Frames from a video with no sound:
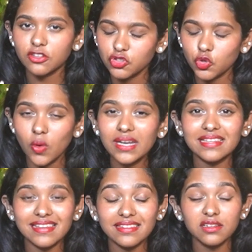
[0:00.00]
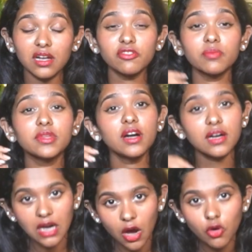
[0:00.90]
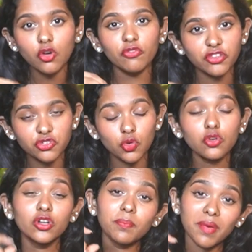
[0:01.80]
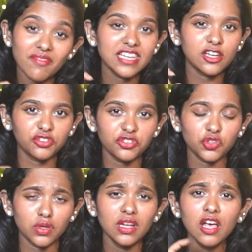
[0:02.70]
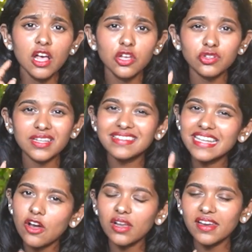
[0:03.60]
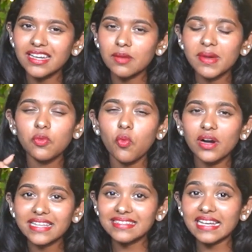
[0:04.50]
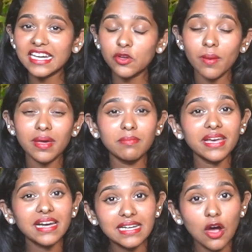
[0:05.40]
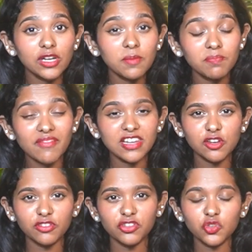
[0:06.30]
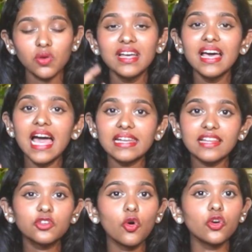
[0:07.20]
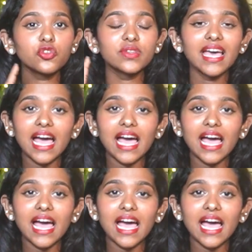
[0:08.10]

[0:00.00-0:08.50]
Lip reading: the stone, is either done from the crown of the stone or the pavilion of the stone. So let's recall a little bit. What exactly do I mean by crown and pavilion of the stone? Let's go through the